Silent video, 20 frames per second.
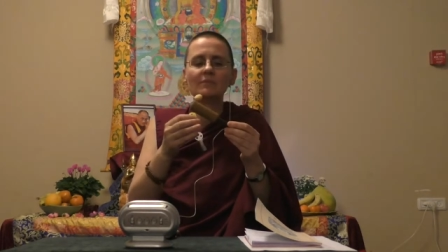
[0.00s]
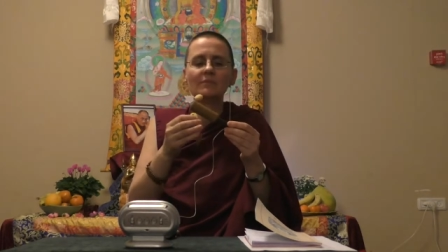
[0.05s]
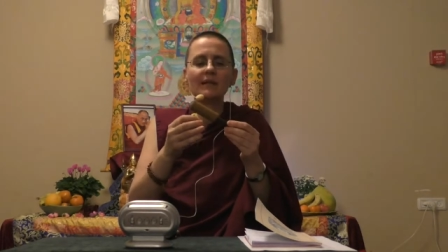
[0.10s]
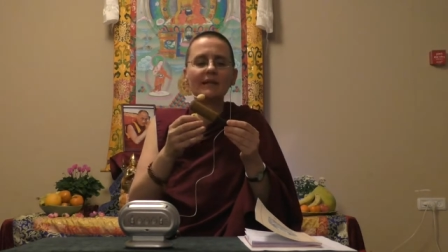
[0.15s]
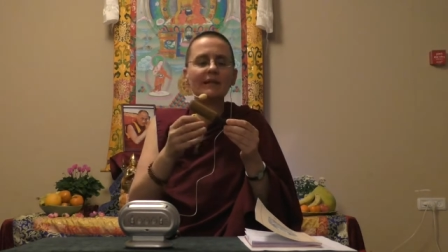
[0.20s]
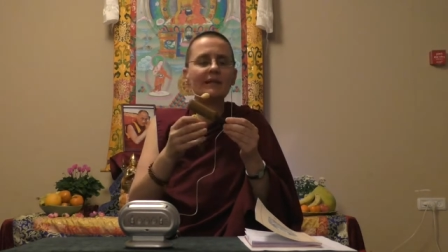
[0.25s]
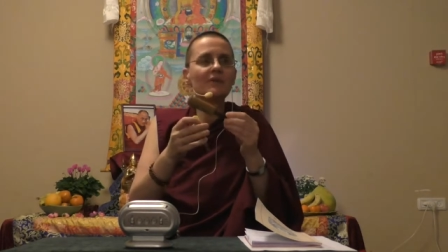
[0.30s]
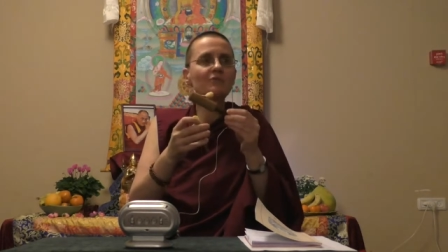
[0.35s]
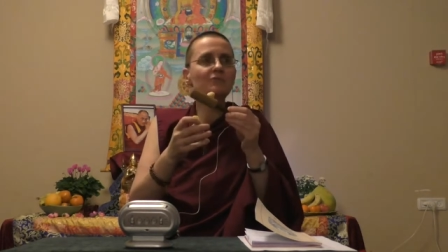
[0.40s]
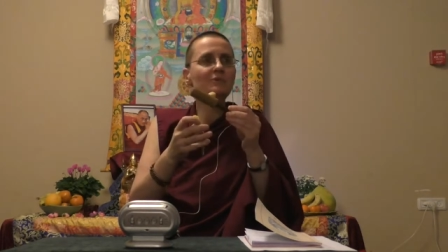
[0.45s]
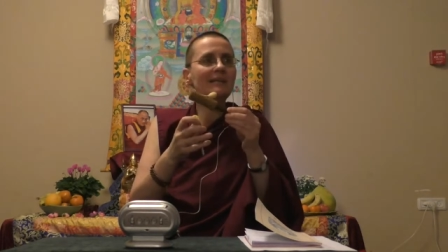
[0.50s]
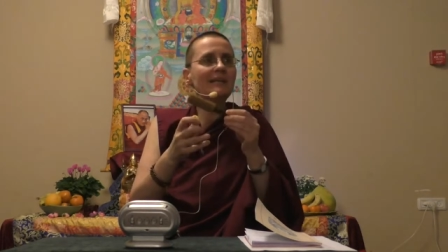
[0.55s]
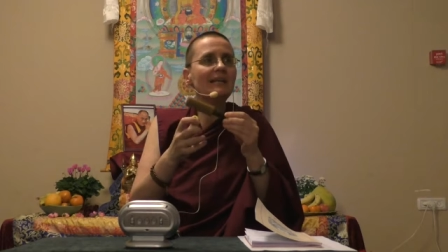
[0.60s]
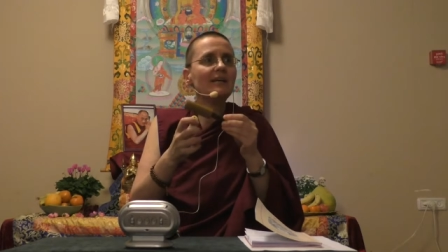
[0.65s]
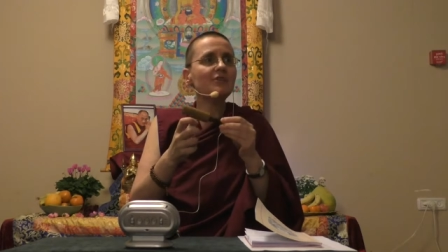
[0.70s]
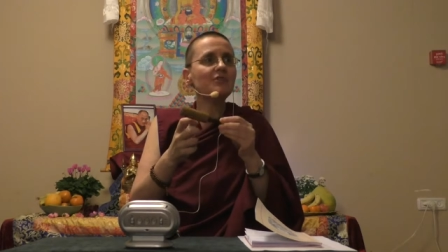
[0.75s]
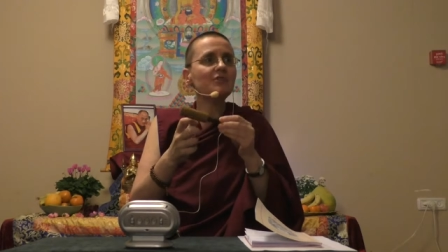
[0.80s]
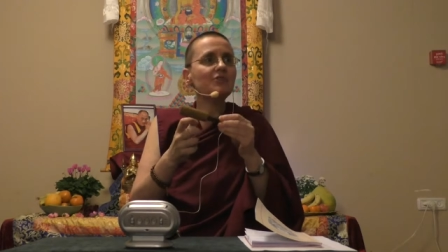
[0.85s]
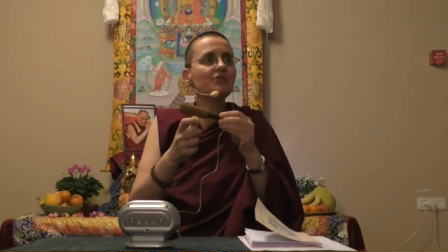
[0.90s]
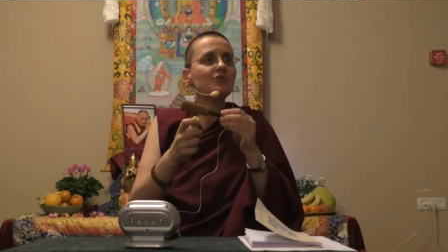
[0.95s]
that in
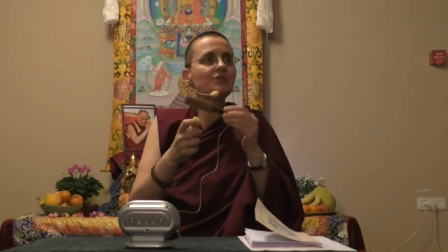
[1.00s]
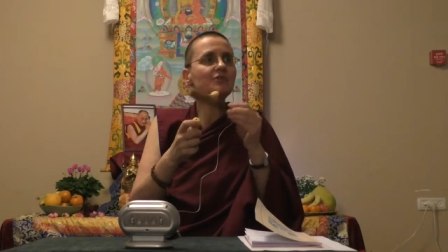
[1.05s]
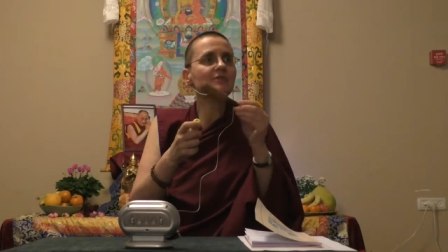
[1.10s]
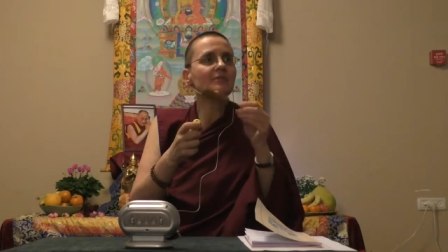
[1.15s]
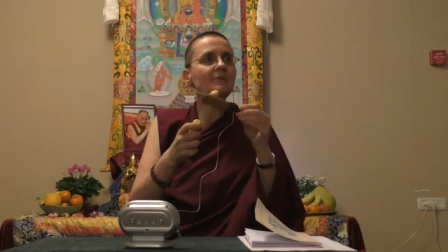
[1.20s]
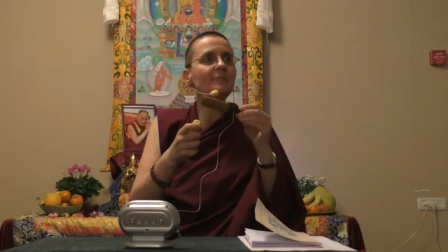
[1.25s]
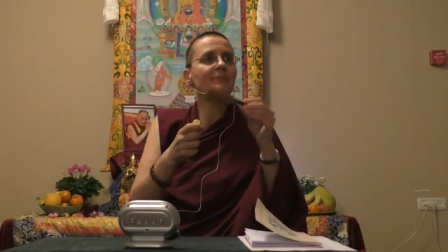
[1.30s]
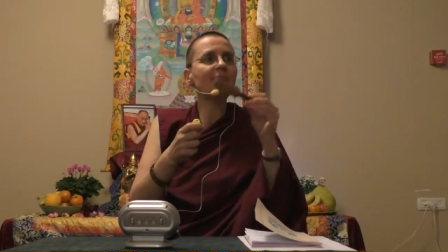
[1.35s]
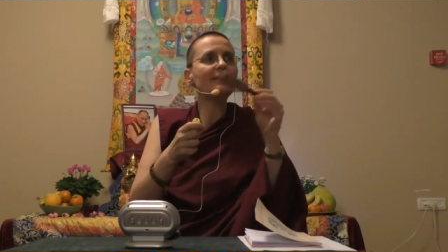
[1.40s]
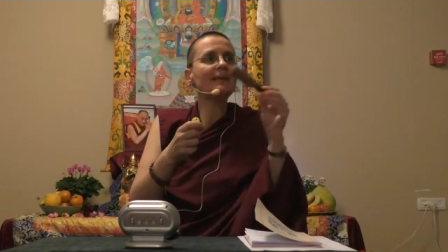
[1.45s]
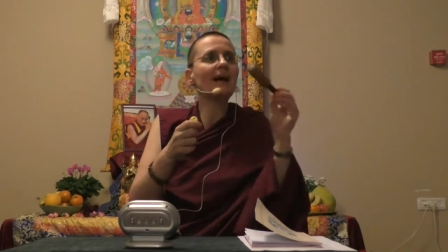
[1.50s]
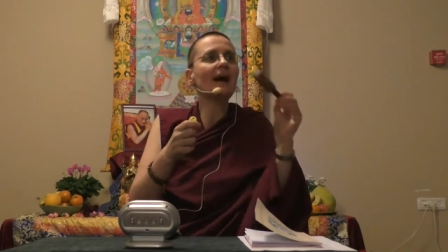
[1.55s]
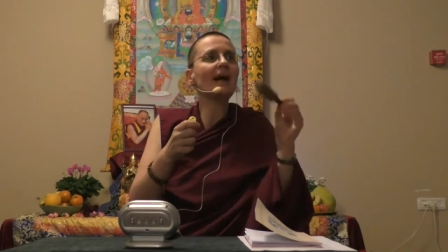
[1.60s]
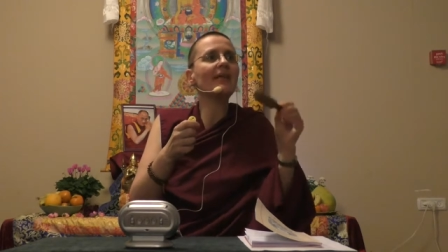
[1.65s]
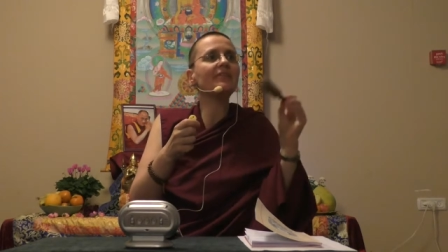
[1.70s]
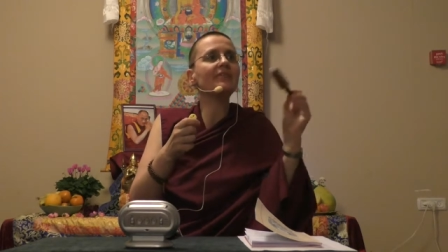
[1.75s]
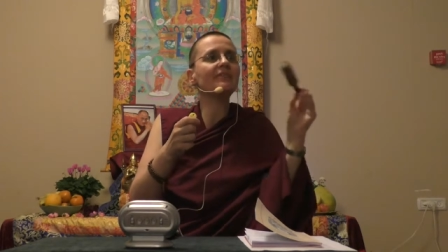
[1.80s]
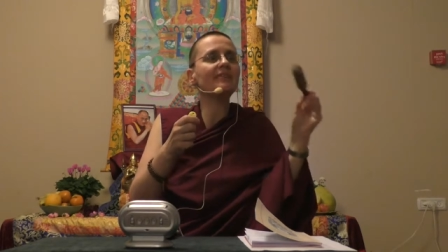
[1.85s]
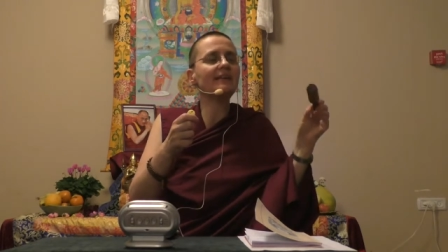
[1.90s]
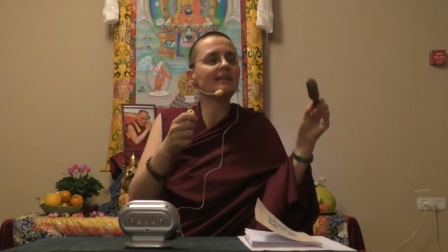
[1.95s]
relation to something
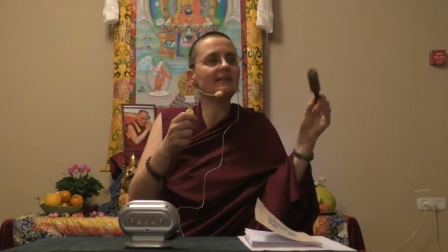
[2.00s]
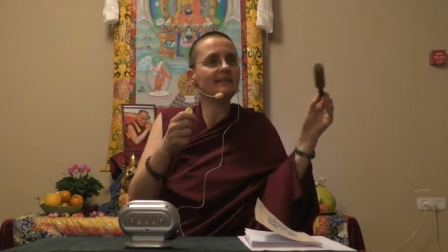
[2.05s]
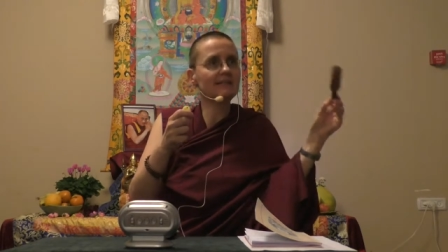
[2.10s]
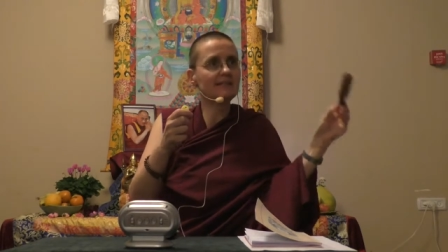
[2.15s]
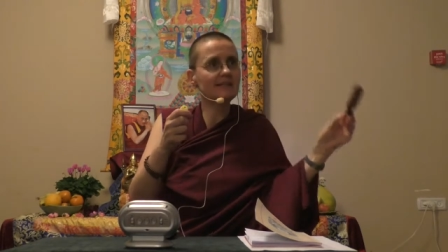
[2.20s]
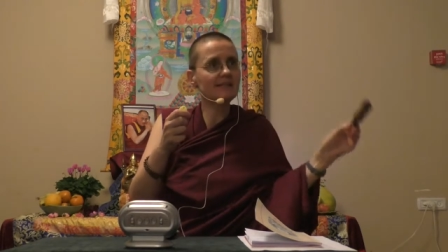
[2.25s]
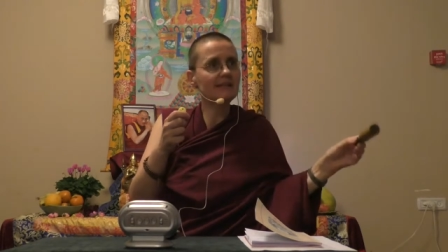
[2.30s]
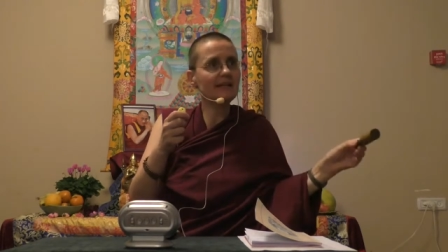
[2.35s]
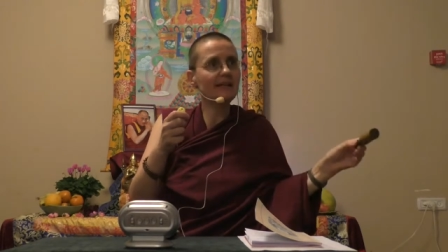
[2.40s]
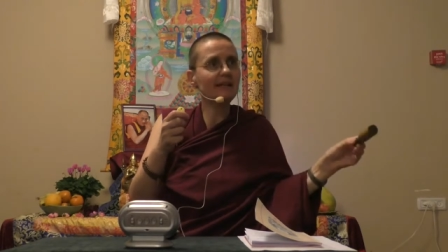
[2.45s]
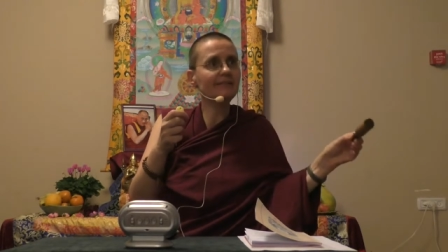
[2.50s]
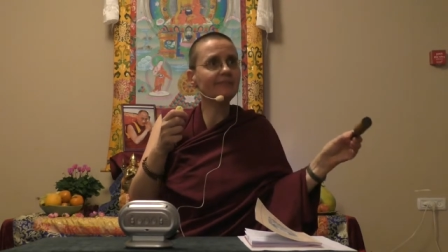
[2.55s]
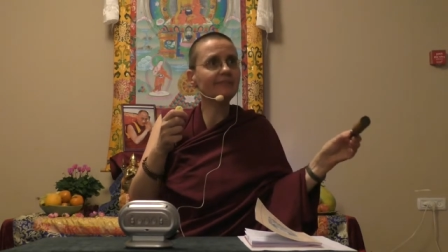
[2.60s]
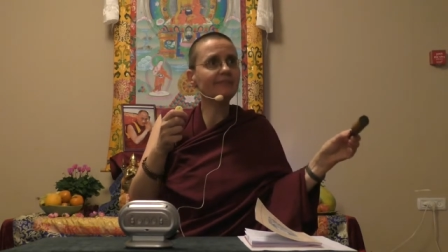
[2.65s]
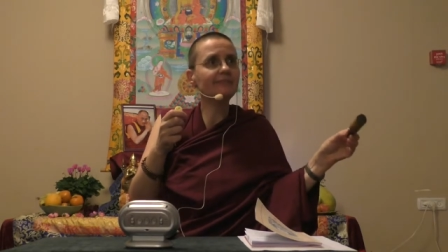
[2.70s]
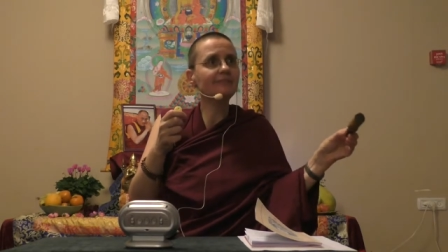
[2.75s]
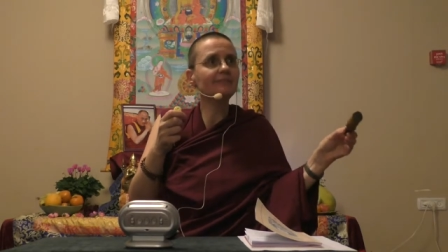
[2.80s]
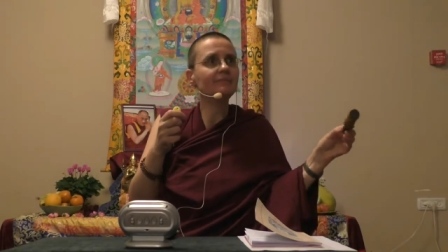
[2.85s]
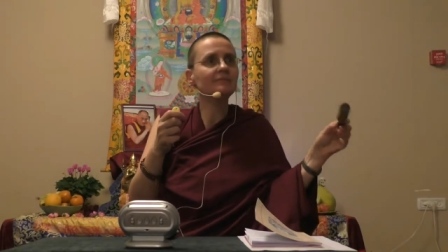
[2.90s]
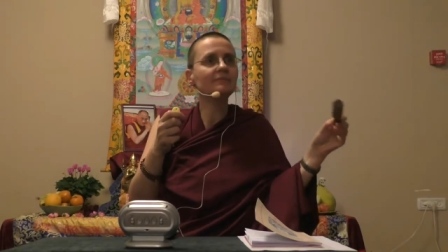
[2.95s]
other than
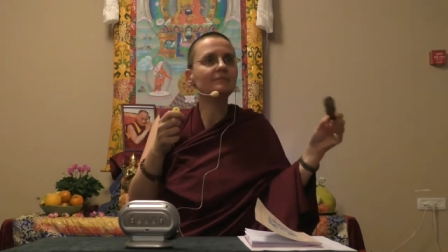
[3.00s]
itself,